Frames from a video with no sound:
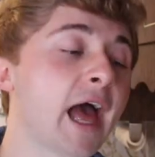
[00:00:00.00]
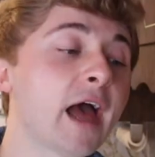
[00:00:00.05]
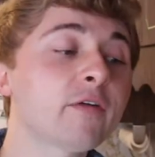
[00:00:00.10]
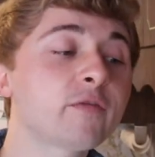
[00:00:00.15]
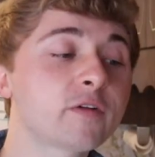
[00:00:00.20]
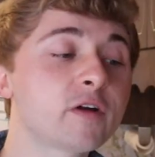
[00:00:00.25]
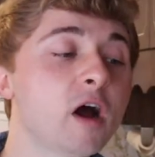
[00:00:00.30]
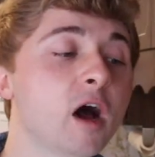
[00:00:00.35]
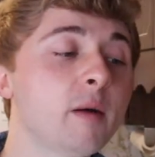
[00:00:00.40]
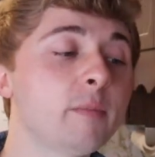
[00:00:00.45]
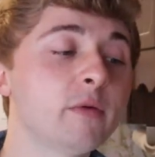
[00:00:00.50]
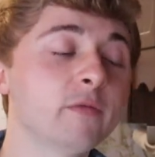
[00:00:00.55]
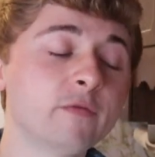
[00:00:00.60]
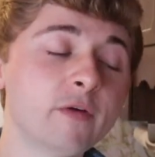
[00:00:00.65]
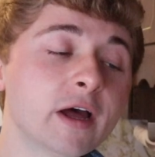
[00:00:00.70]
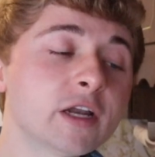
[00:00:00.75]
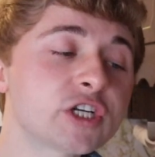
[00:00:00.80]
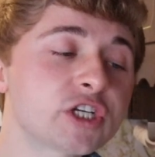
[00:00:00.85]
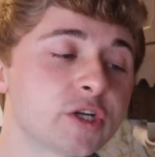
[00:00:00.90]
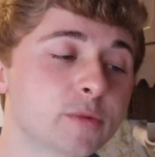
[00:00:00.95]
1/2 cup
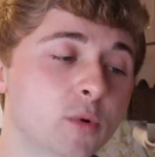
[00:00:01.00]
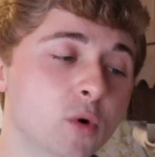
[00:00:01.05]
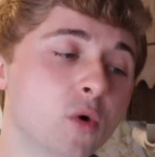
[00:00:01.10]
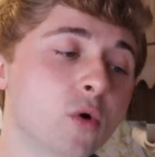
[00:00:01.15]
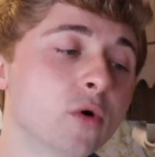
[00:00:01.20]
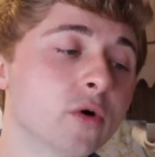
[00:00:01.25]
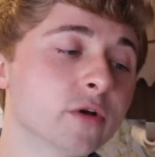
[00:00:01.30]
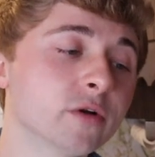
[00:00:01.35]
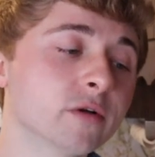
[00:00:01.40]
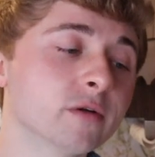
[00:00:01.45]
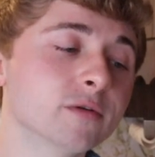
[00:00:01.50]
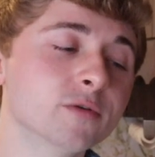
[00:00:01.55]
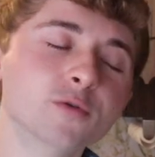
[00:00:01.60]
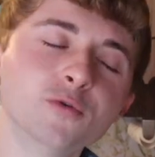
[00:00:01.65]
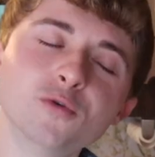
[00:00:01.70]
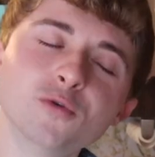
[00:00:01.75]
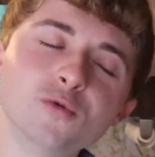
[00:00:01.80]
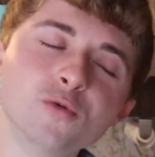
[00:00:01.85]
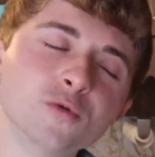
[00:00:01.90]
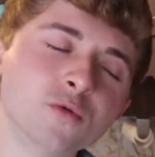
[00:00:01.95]
vegetable oil.
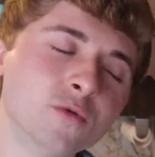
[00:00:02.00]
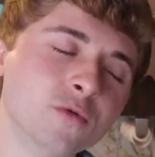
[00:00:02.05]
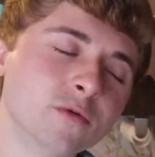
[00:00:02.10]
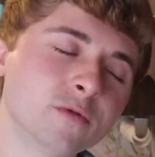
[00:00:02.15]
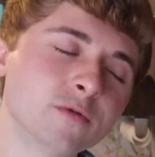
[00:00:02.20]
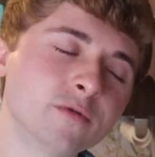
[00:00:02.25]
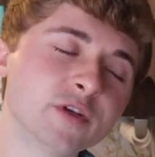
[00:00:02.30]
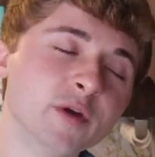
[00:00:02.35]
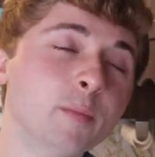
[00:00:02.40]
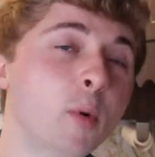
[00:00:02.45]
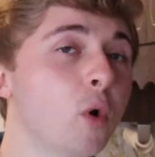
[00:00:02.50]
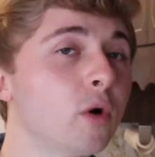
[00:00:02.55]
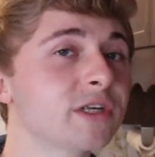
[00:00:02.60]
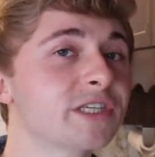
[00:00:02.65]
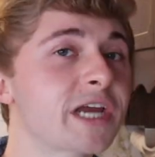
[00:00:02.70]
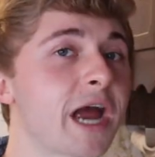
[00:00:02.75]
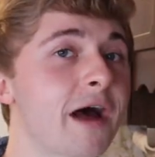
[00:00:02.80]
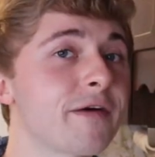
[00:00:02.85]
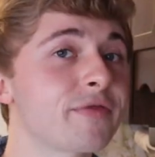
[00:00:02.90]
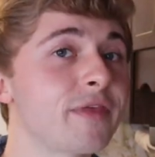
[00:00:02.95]
Ooh, your
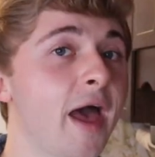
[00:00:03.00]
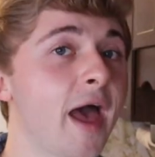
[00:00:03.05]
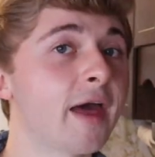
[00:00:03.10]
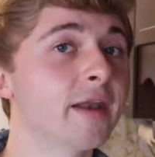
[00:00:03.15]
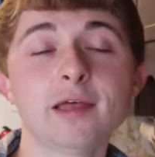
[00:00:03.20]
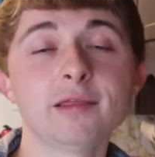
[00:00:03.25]
boy's got that.